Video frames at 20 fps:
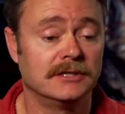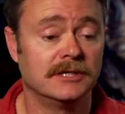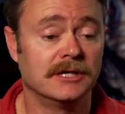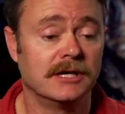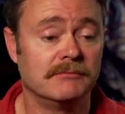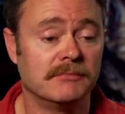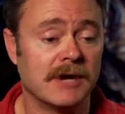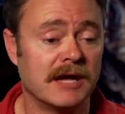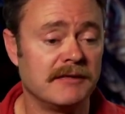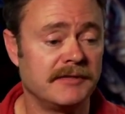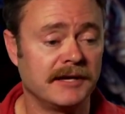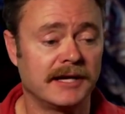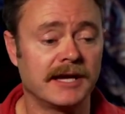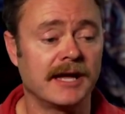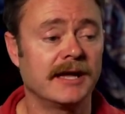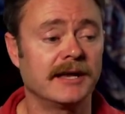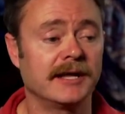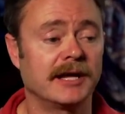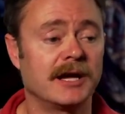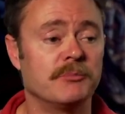I think I
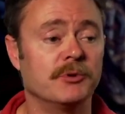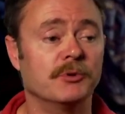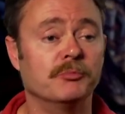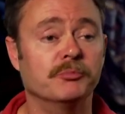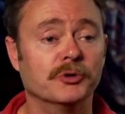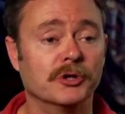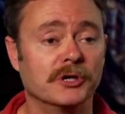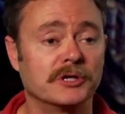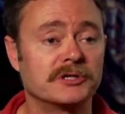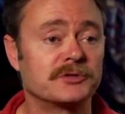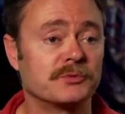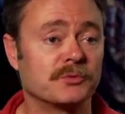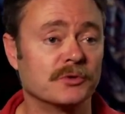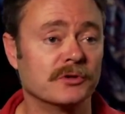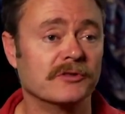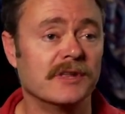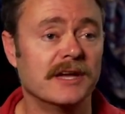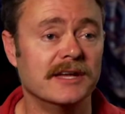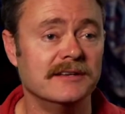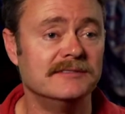had a couple books
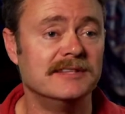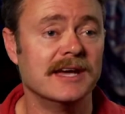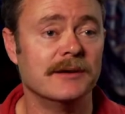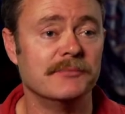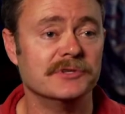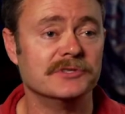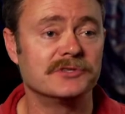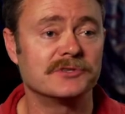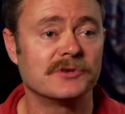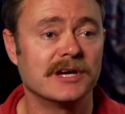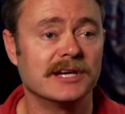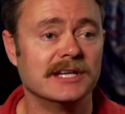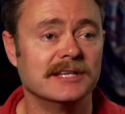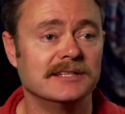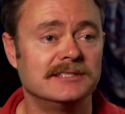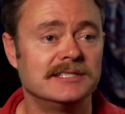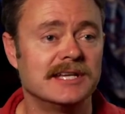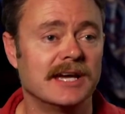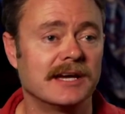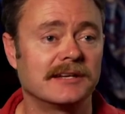where they
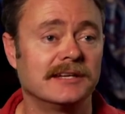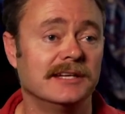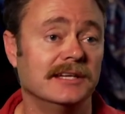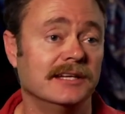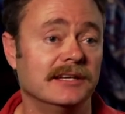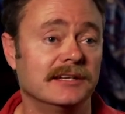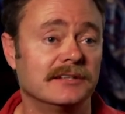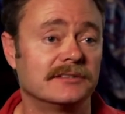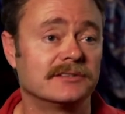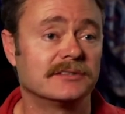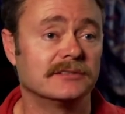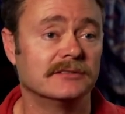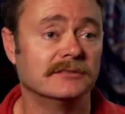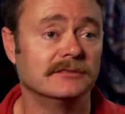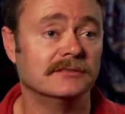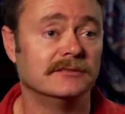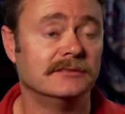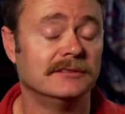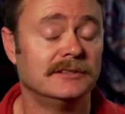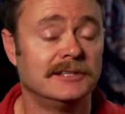demonstrated techniques,
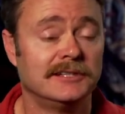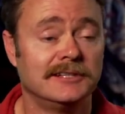and